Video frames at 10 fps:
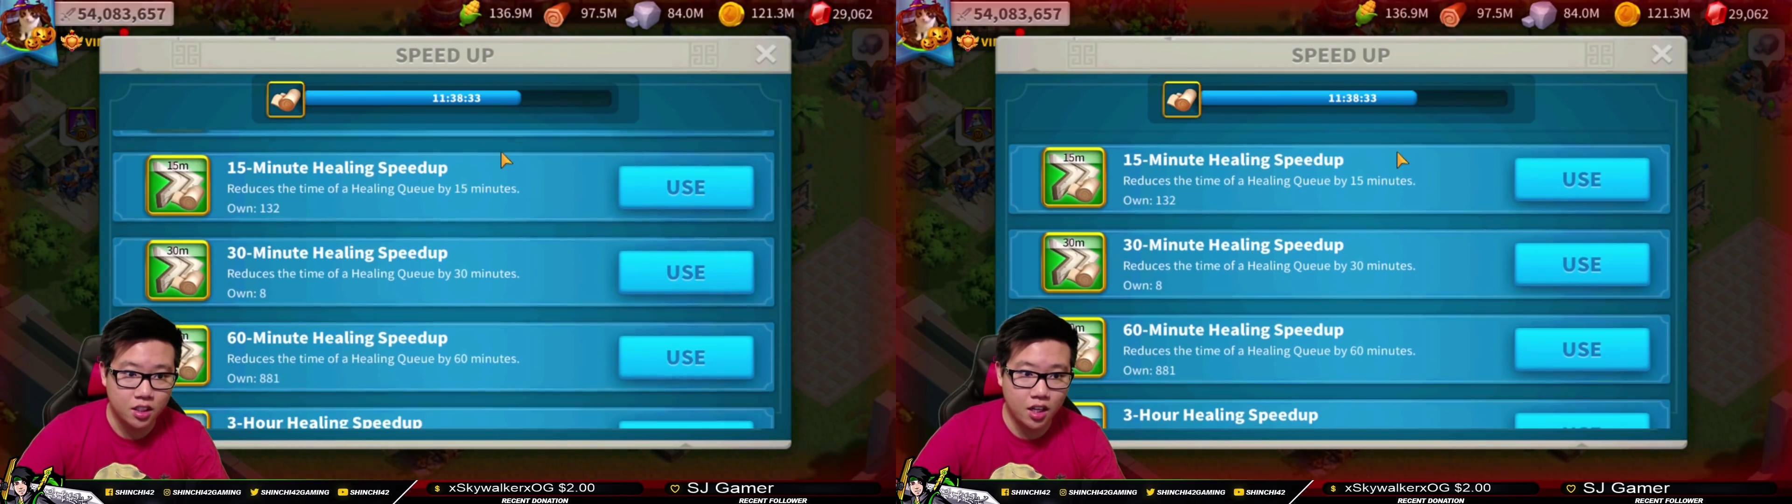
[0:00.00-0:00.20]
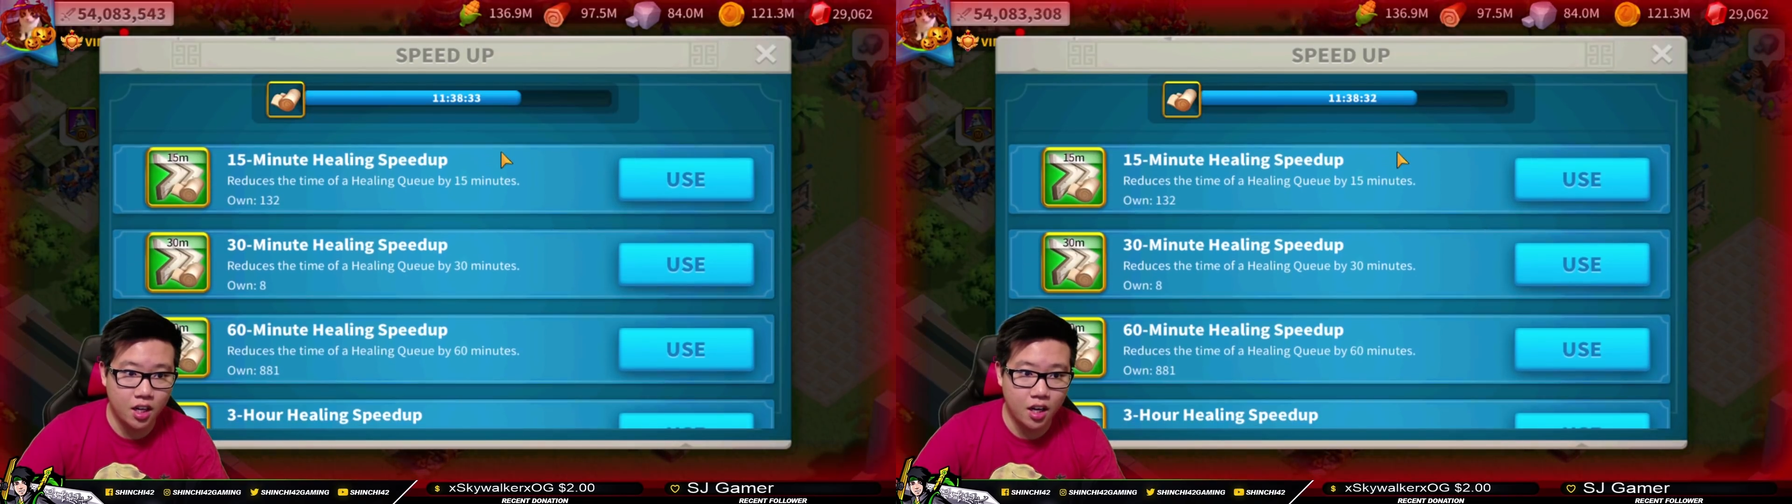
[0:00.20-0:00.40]

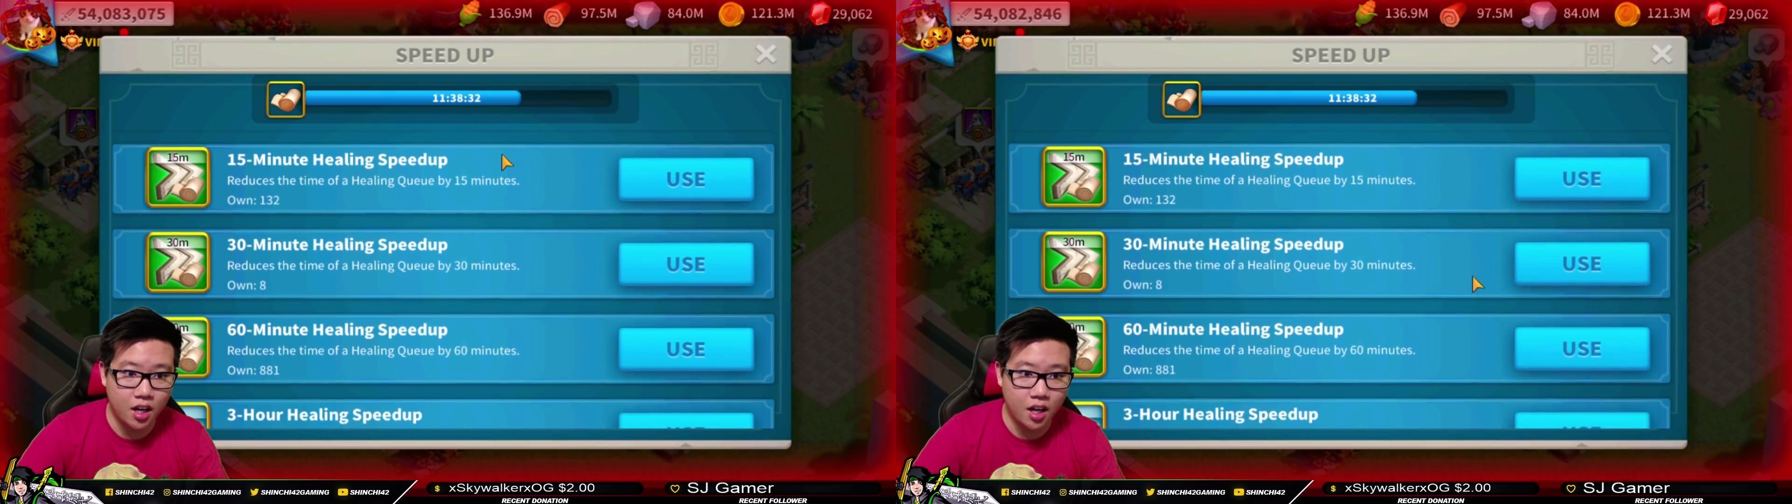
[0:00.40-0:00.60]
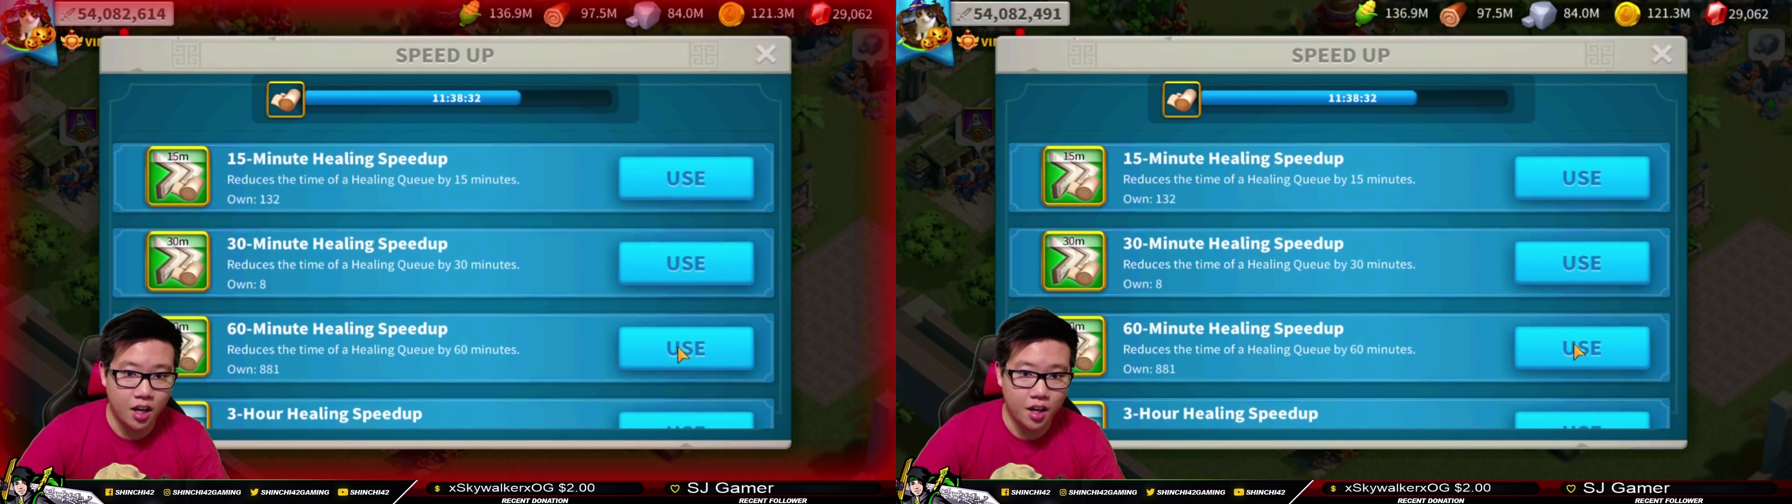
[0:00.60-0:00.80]

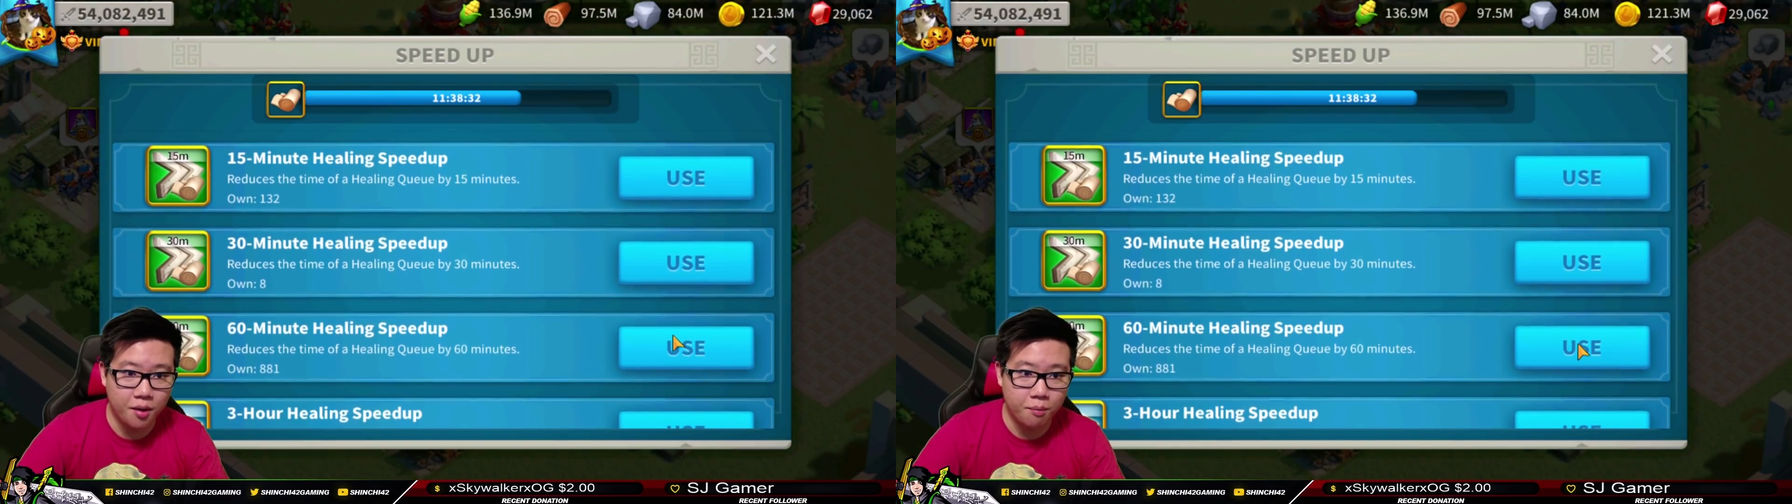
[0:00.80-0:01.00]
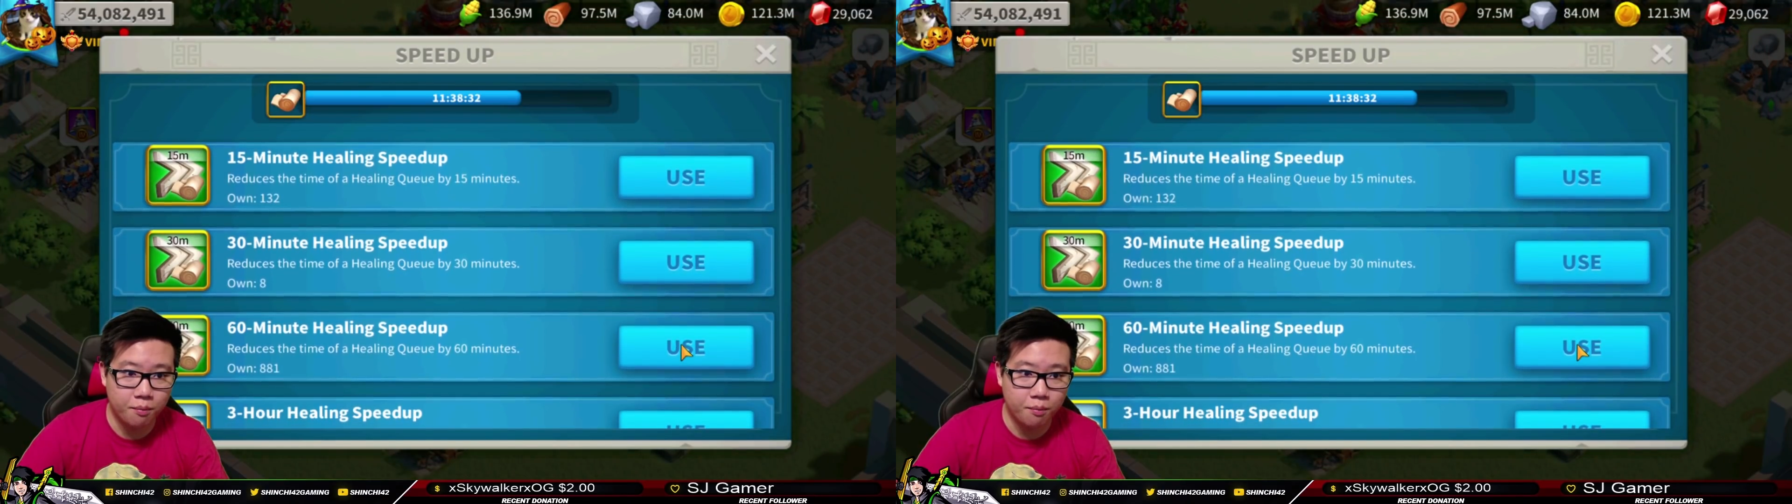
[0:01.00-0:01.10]
Yeah,